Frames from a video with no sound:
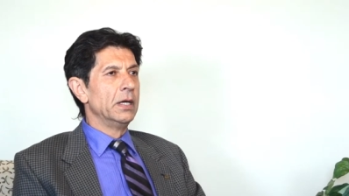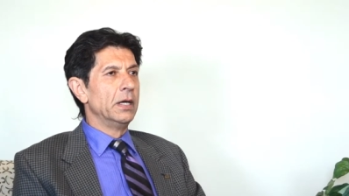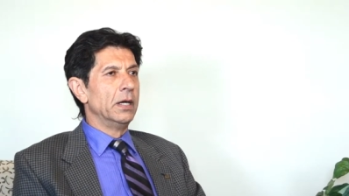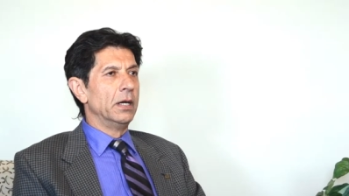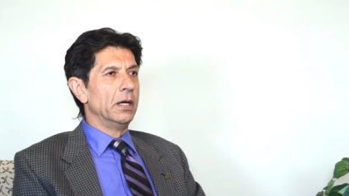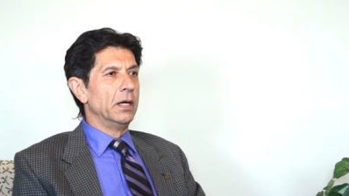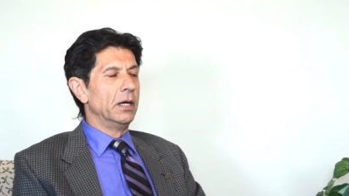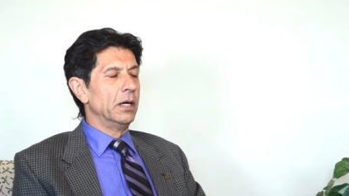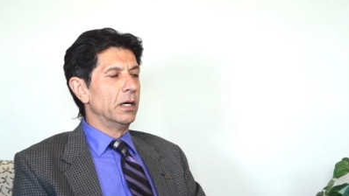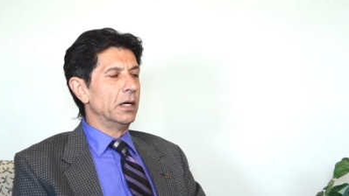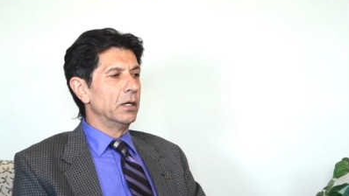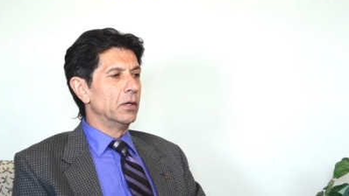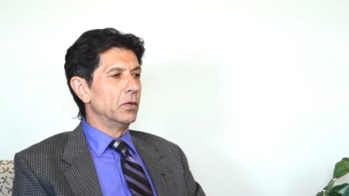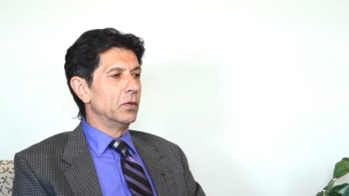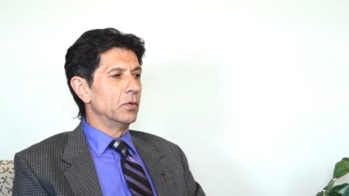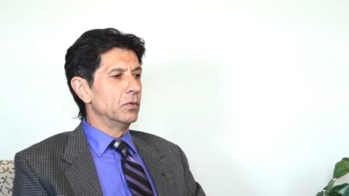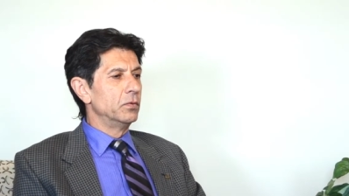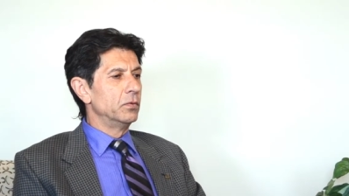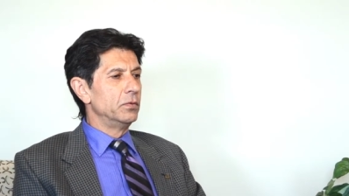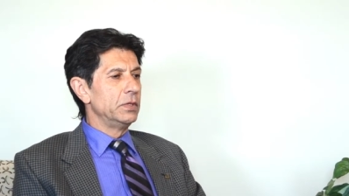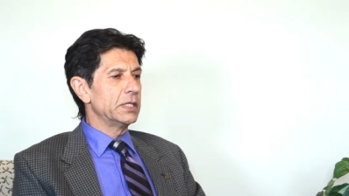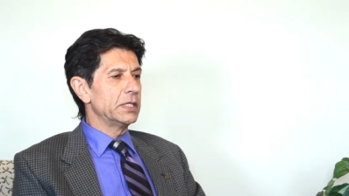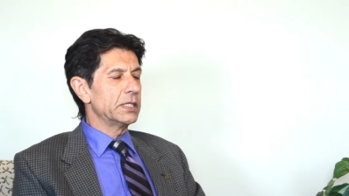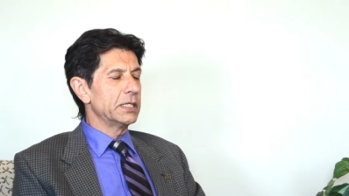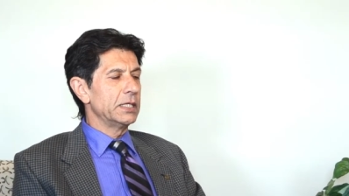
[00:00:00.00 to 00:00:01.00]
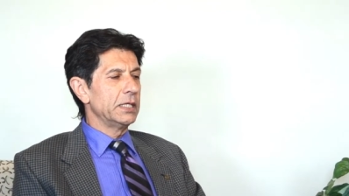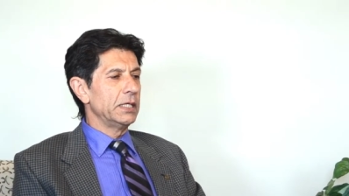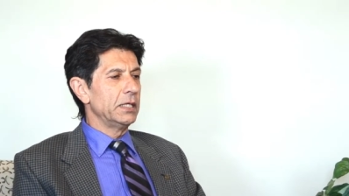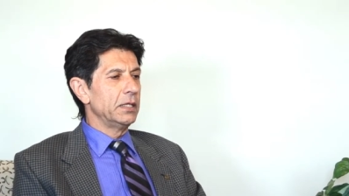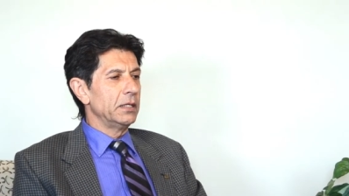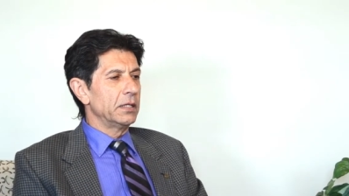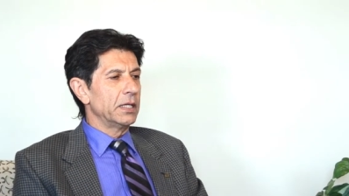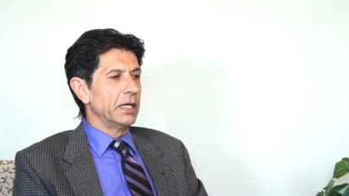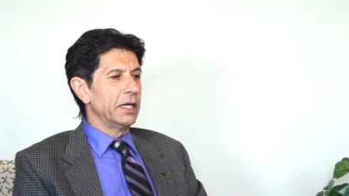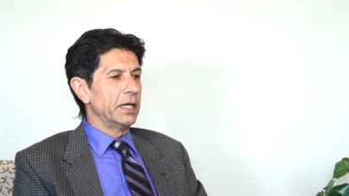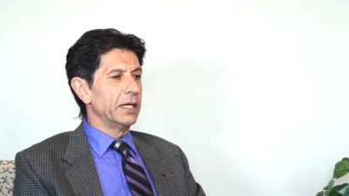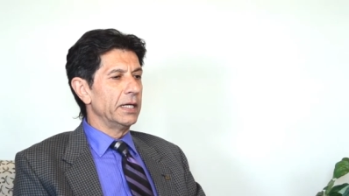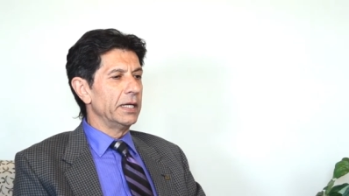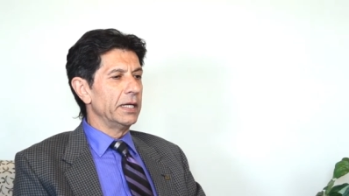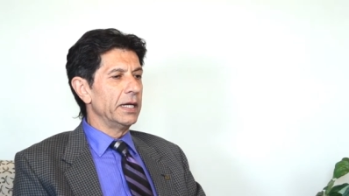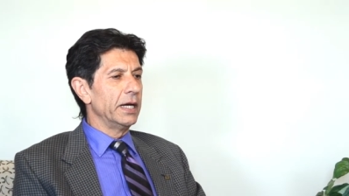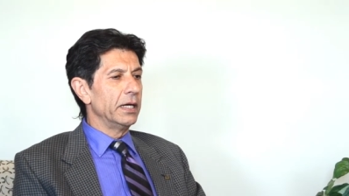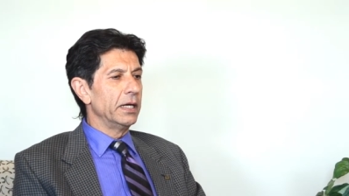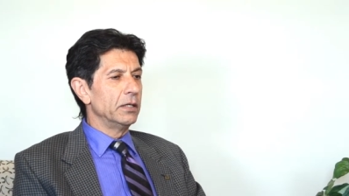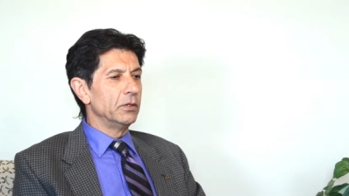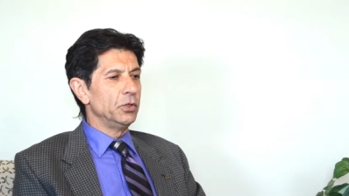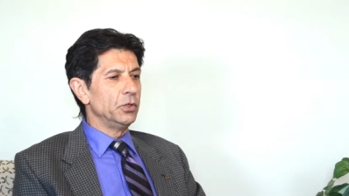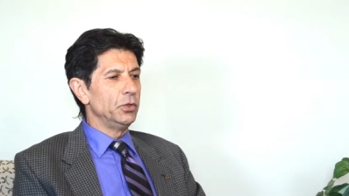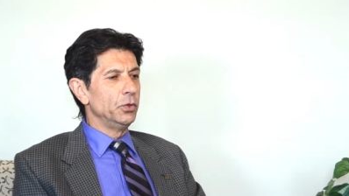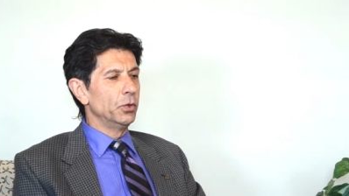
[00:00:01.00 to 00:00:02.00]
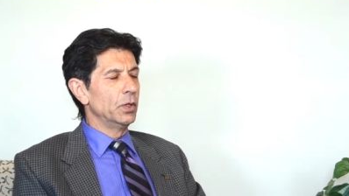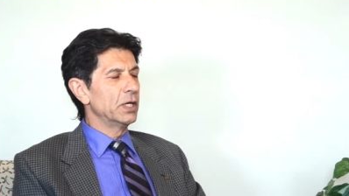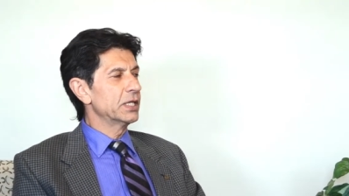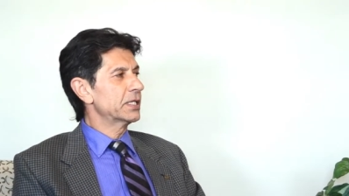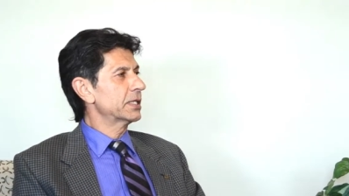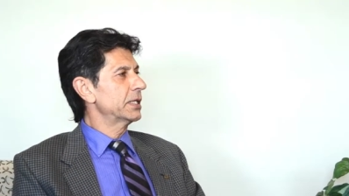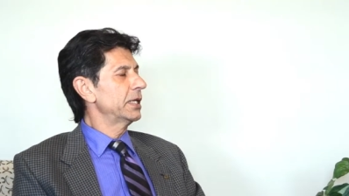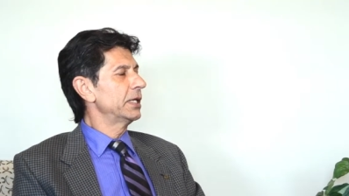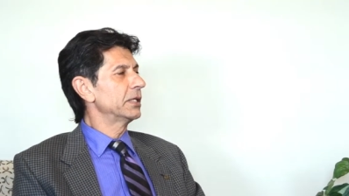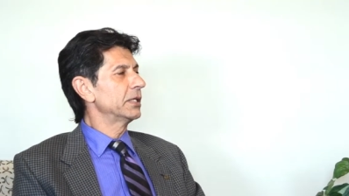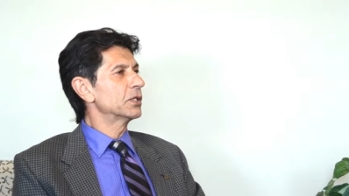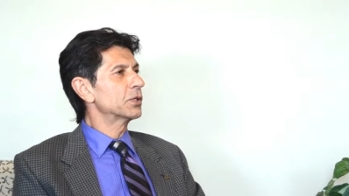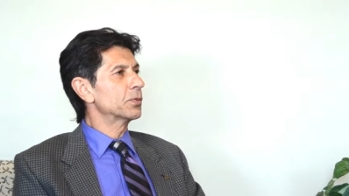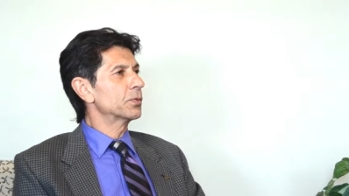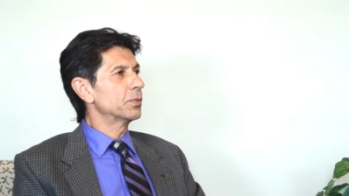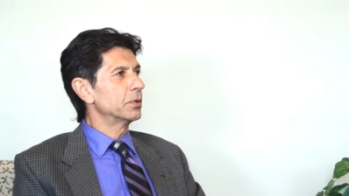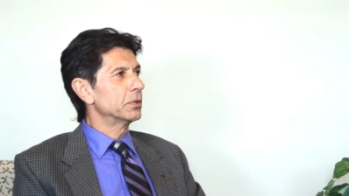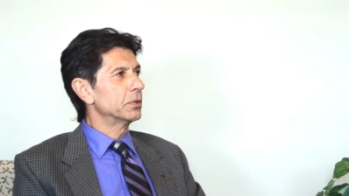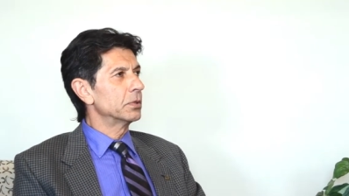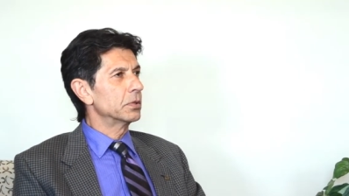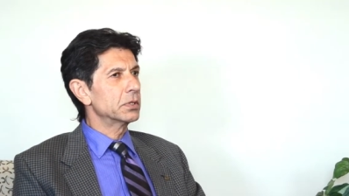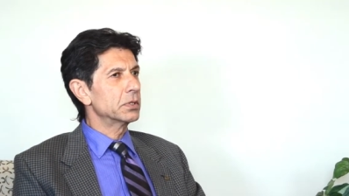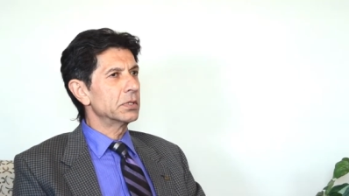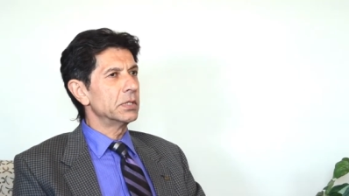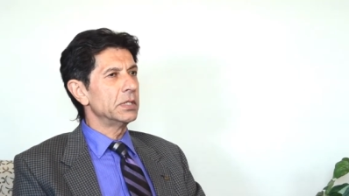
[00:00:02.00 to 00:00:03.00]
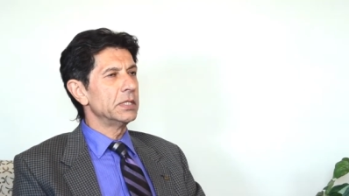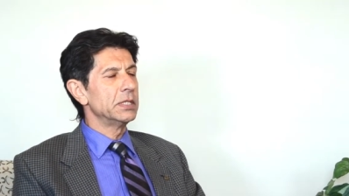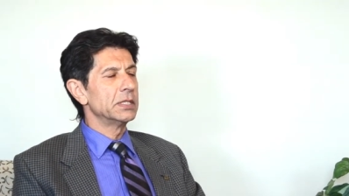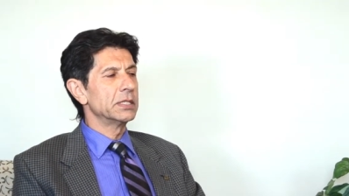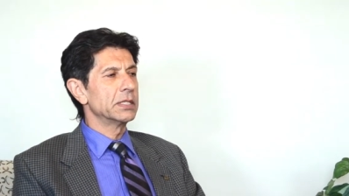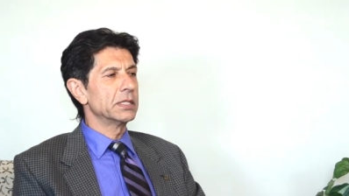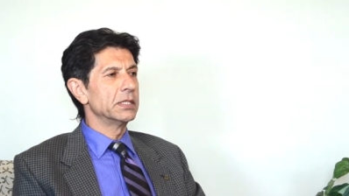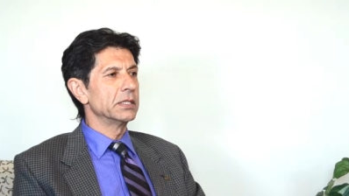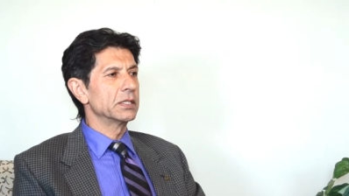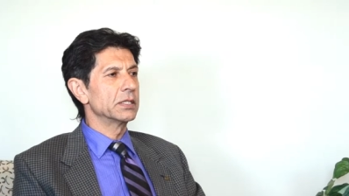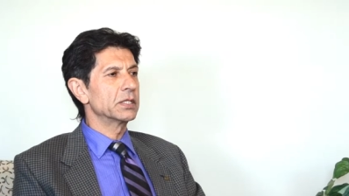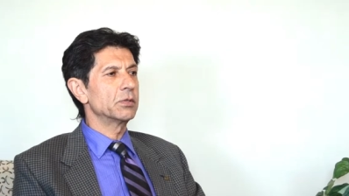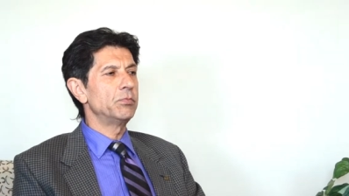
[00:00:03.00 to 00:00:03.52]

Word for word: uh, we see the US exports is a